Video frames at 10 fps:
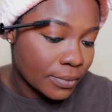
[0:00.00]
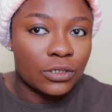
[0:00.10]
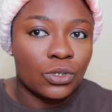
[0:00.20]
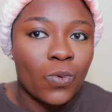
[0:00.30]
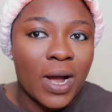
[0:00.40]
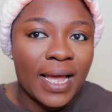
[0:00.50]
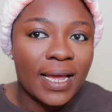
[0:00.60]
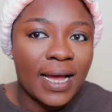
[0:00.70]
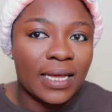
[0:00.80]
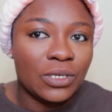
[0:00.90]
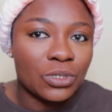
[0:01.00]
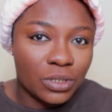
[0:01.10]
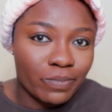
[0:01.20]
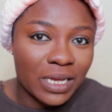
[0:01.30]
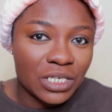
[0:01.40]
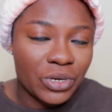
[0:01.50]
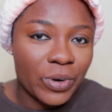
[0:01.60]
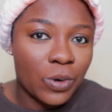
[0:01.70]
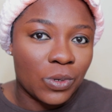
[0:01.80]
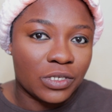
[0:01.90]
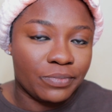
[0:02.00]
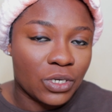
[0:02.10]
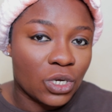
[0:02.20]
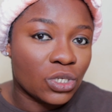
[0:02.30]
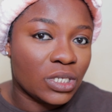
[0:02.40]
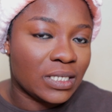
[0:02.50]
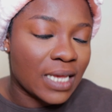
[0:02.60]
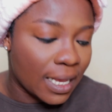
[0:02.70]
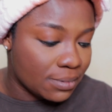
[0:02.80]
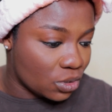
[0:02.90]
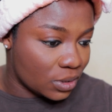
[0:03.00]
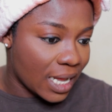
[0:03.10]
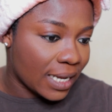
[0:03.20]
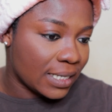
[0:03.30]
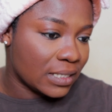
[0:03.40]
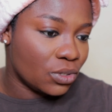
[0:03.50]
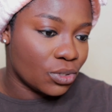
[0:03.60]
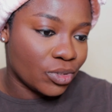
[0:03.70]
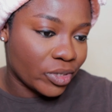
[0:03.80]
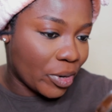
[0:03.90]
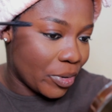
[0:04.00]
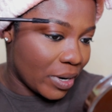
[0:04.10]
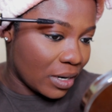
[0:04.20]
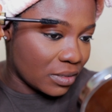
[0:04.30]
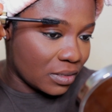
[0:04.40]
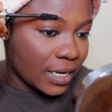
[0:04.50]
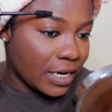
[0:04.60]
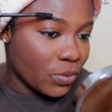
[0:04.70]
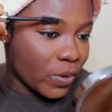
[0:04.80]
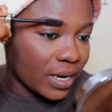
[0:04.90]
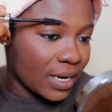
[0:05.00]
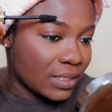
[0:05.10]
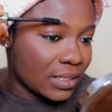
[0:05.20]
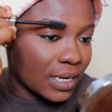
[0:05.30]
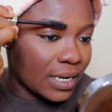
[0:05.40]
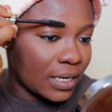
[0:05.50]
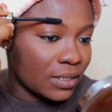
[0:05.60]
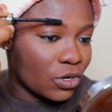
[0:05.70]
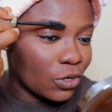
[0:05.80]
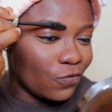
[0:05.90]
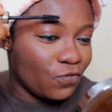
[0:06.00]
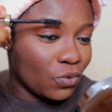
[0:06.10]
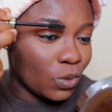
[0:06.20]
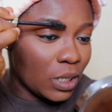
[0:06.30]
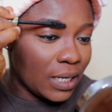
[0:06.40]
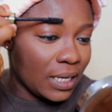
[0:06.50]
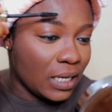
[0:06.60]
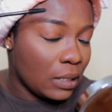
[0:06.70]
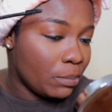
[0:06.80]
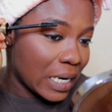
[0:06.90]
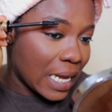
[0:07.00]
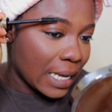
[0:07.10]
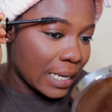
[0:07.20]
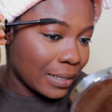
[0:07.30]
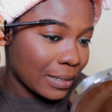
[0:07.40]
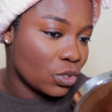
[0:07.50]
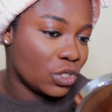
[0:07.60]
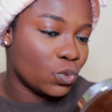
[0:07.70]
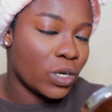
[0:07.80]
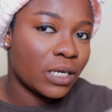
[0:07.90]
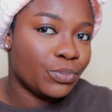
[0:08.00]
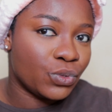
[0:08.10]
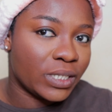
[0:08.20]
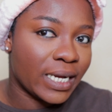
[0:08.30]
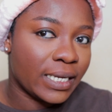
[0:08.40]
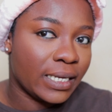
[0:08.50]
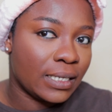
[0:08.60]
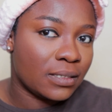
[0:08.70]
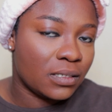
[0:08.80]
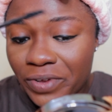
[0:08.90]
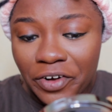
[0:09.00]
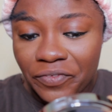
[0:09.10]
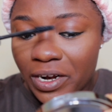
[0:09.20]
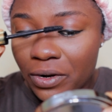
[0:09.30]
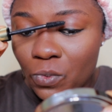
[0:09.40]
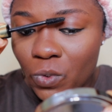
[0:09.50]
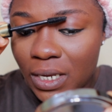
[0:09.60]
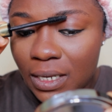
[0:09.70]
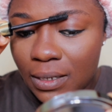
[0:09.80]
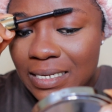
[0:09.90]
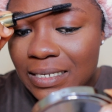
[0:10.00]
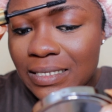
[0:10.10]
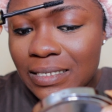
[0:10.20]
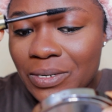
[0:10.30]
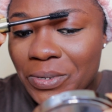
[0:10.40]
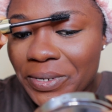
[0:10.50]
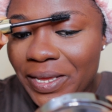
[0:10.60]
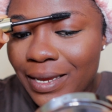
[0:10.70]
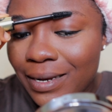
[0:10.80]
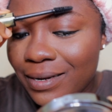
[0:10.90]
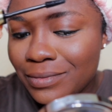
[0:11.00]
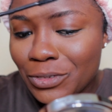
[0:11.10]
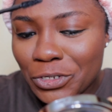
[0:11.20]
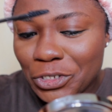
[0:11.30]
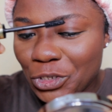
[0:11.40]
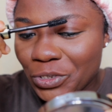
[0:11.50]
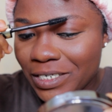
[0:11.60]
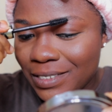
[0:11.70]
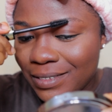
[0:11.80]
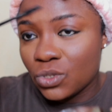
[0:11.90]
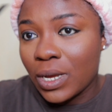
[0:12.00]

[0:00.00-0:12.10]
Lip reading: So why I use mascara was because it helps to darken those areas, anywhere that are not fully black. So it will help to darken it. Very, very quick, easy going, no stress.